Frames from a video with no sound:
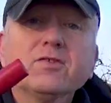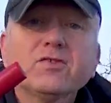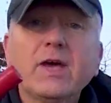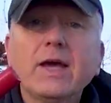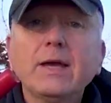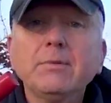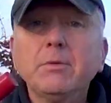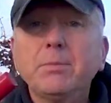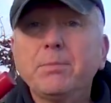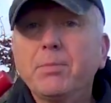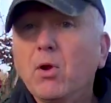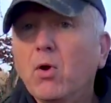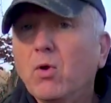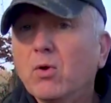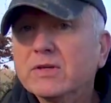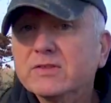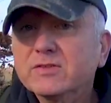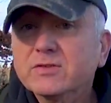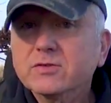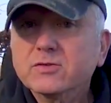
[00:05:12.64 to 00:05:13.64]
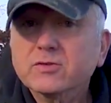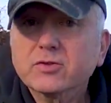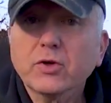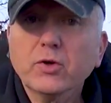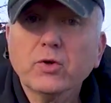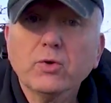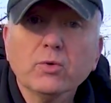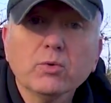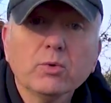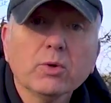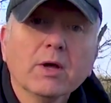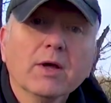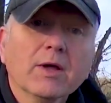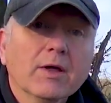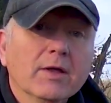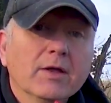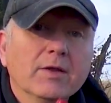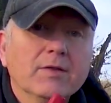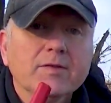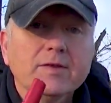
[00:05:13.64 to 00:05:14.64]
same applies to
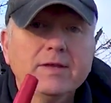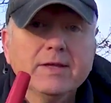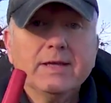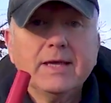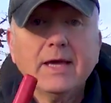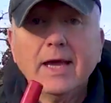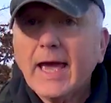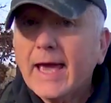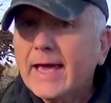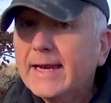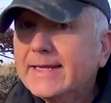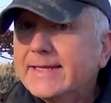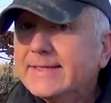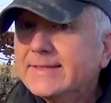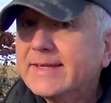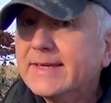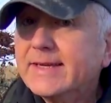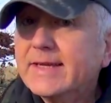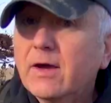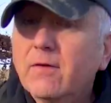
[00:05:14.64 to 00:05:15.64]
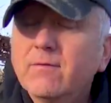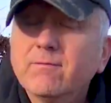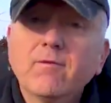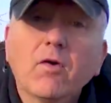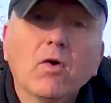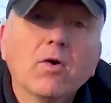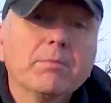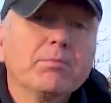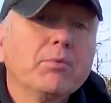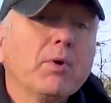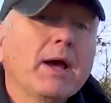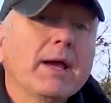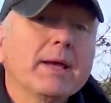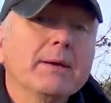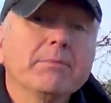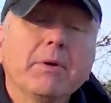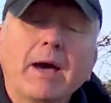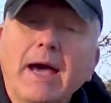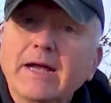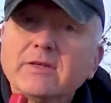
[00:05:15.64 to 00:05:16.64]
the LED and
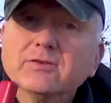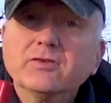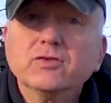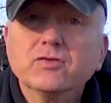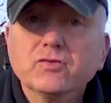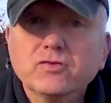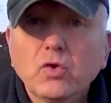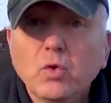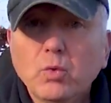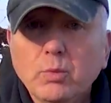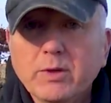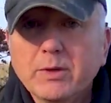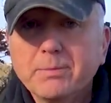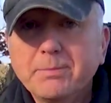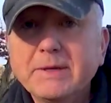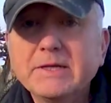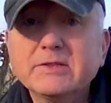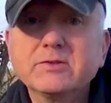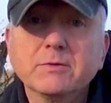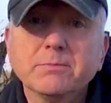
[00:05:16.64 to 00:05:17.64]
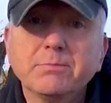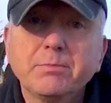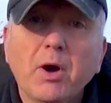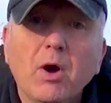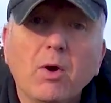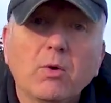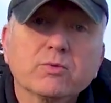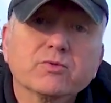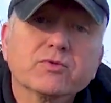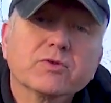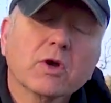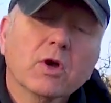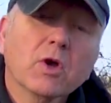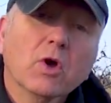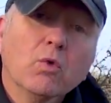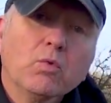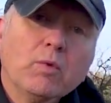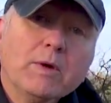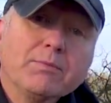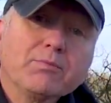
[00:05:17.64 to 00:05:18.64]
vibrate, but as you saw with the pitch and pulse,
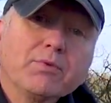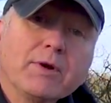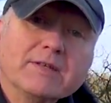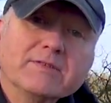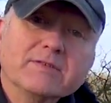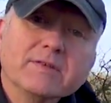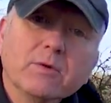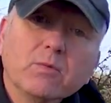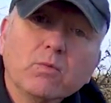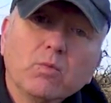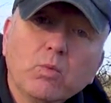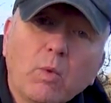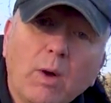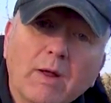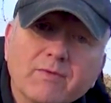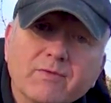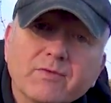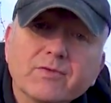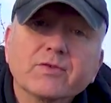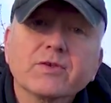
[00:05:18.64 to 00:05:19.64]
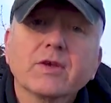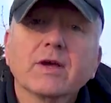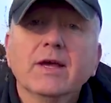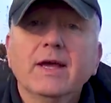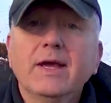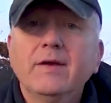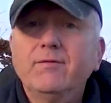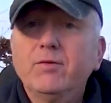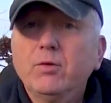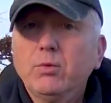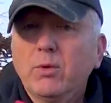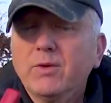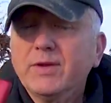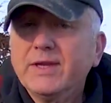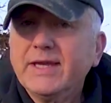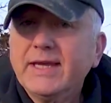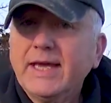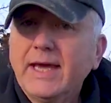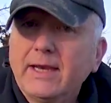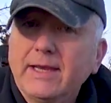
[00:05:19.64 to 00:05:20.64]
we pressed it once. If you want
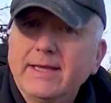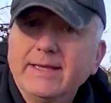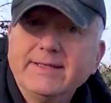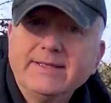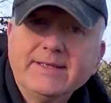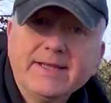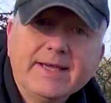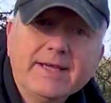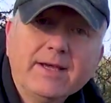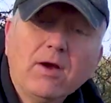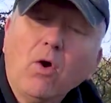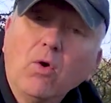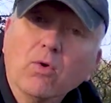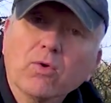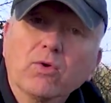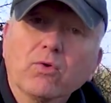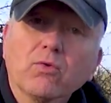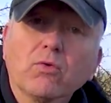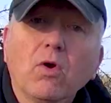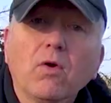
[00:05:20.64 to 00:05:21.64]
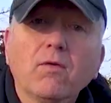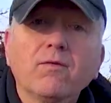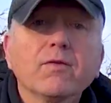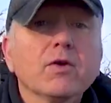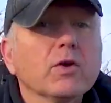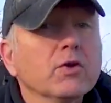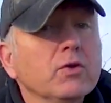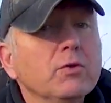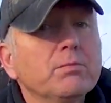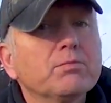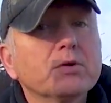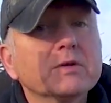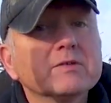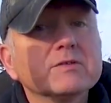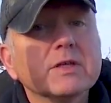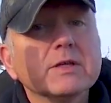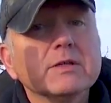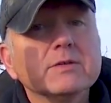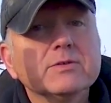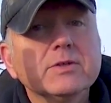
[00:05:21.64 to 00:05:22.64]
the LED on or off, you press
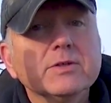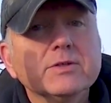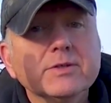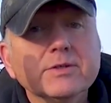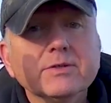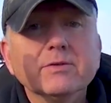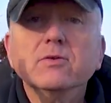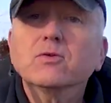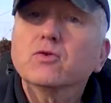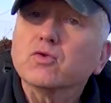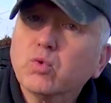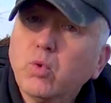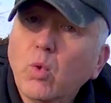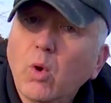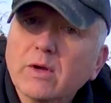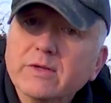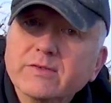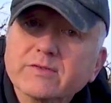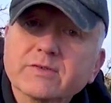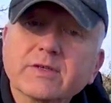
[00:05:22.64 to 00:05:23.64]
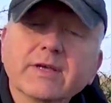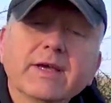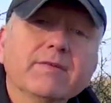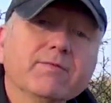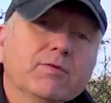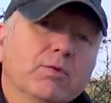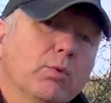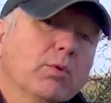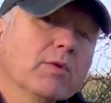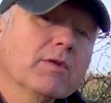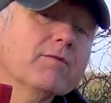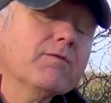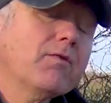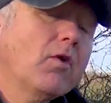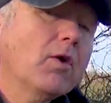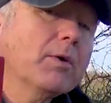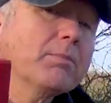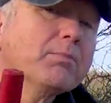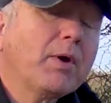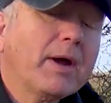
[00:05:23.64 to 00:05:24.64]
it, did it twice. If you want the
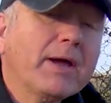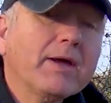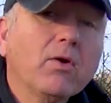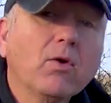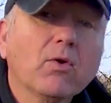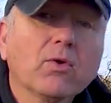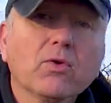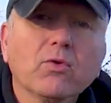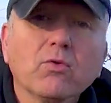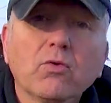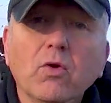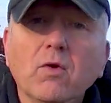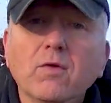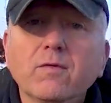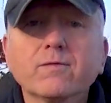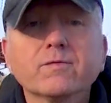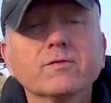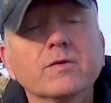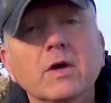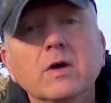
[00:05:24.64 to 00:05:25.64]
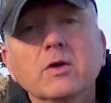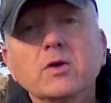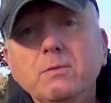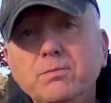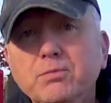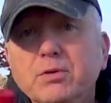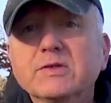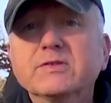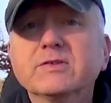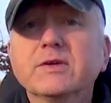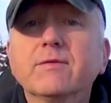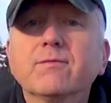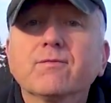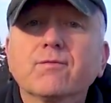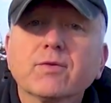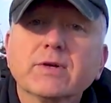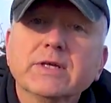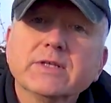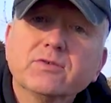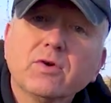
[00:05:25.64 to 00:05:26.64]
vibrate on or off, you press it
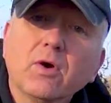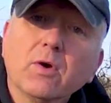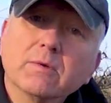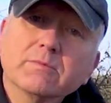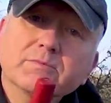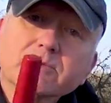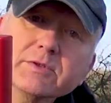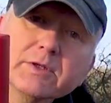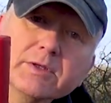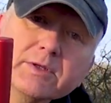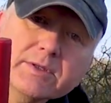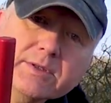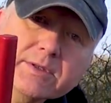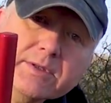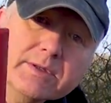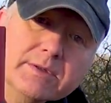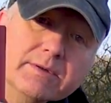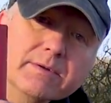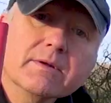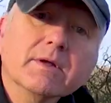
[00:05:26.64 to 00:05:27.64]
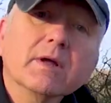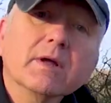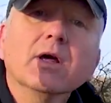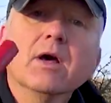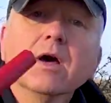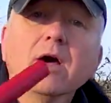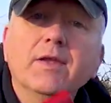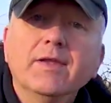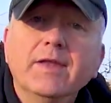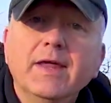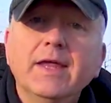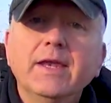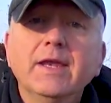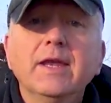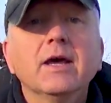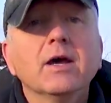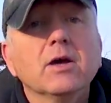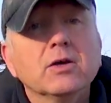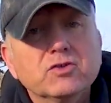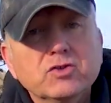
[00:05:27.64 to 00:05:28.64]
3 times, did it, and then
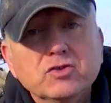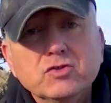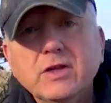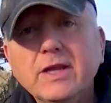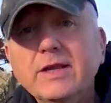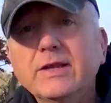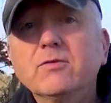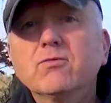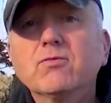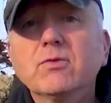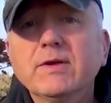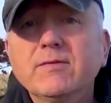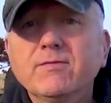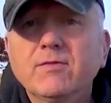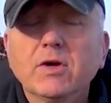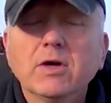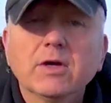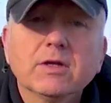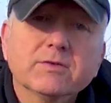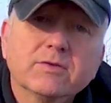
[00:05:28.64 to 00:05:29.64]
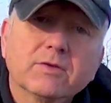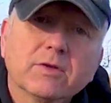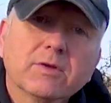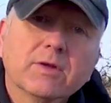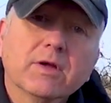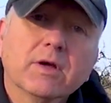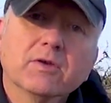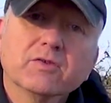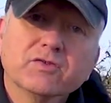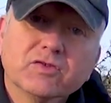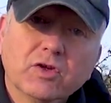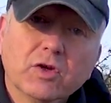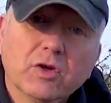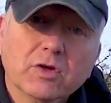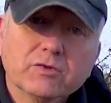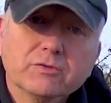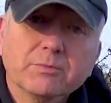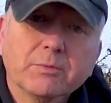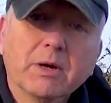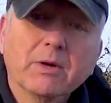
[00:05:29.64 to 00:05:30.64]
just let it revert to the
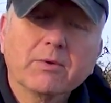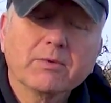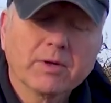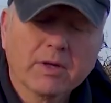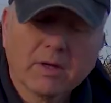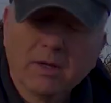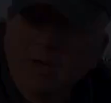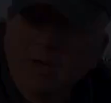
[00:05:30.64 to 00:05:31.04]
search mode.